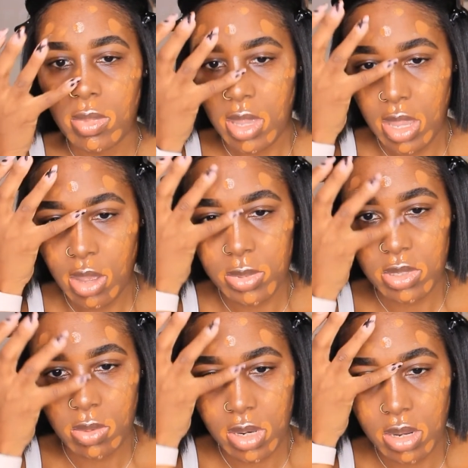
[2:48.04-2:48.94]
helps
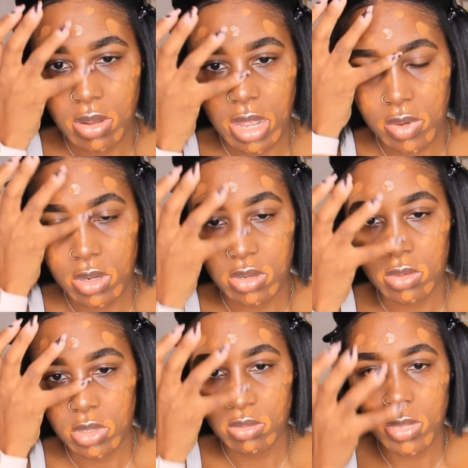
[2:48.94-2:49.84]
to where you don't have to do
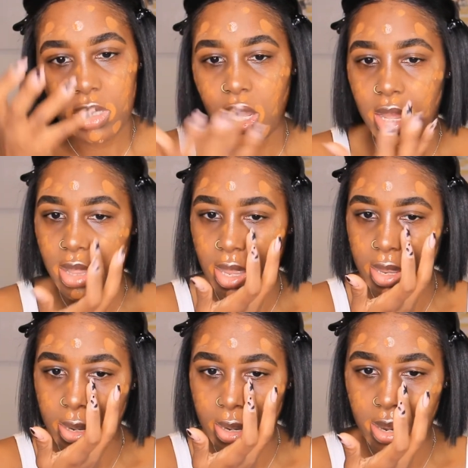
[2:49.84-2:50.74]
too much
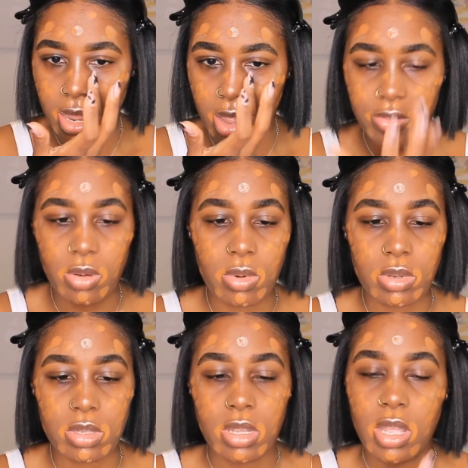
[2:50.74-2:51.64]
highlighting
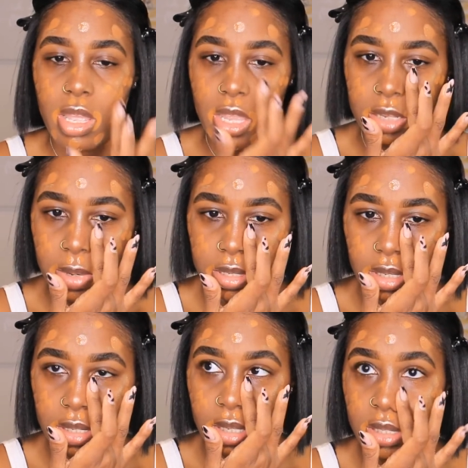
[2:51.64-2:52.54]
afterwards,
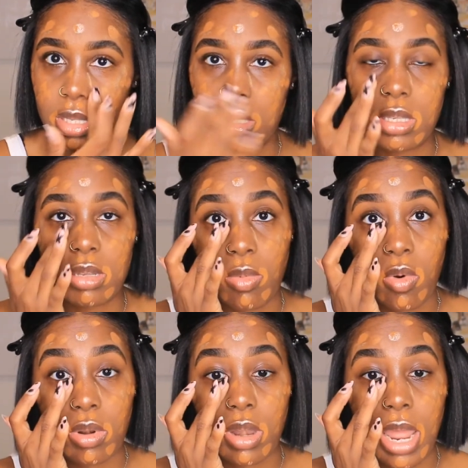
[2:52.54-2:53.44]
especially since this is a
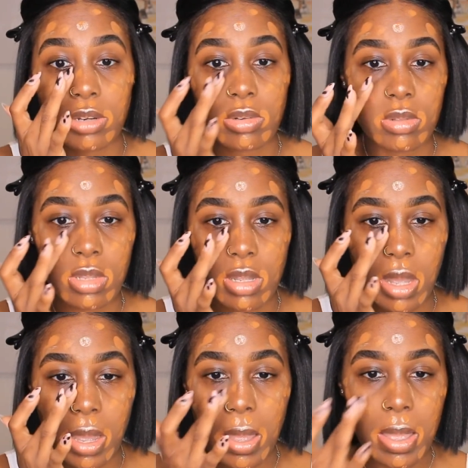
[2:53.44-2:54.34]
more natural
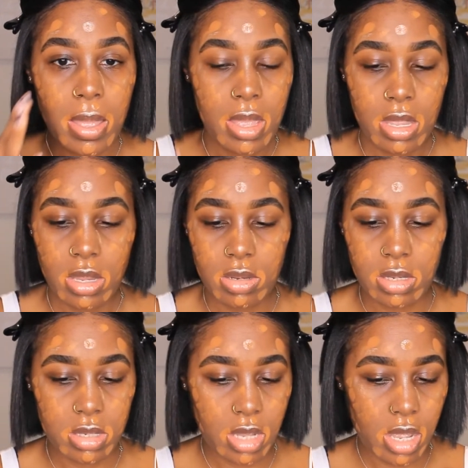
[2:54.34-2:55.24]
look. You
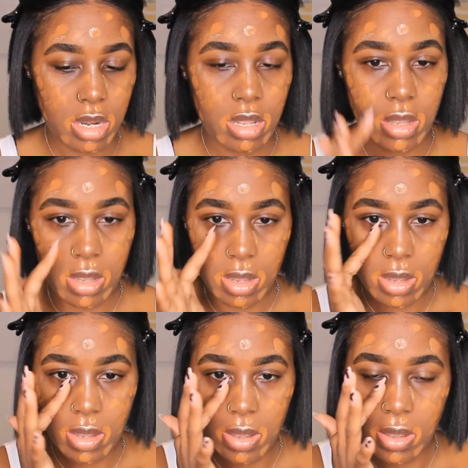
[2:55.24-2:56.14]
just kind
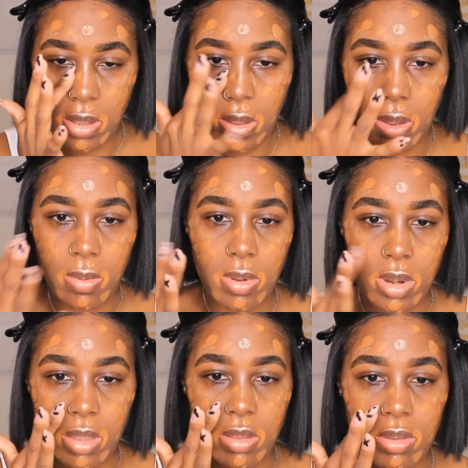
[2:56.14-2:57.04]
of want
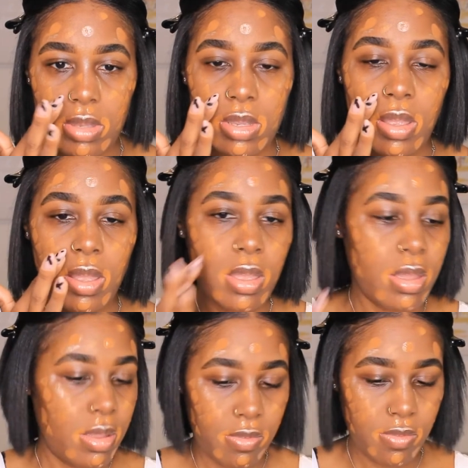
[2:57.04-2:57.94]
to use
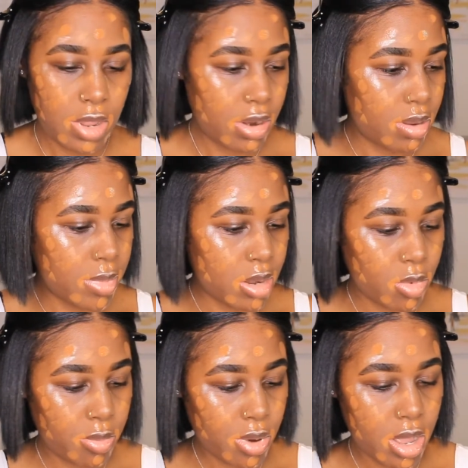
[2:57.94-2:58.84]
very
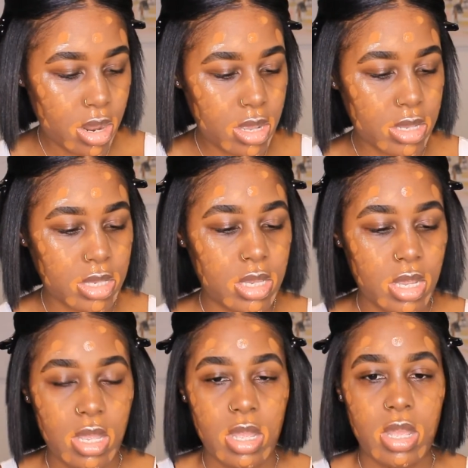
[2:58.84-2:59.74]
minimal products.
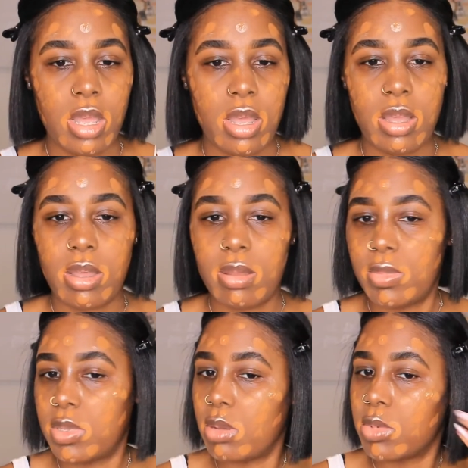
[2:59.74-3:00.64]

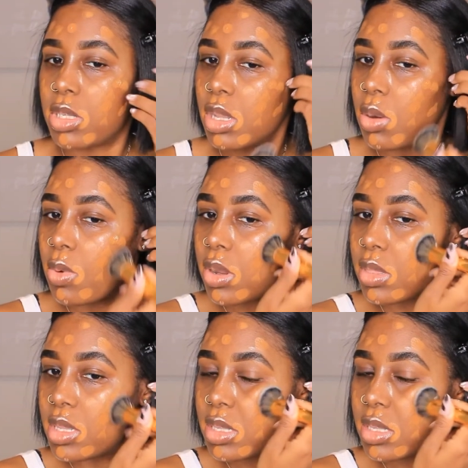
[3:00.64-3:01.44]
So I'm just going to work this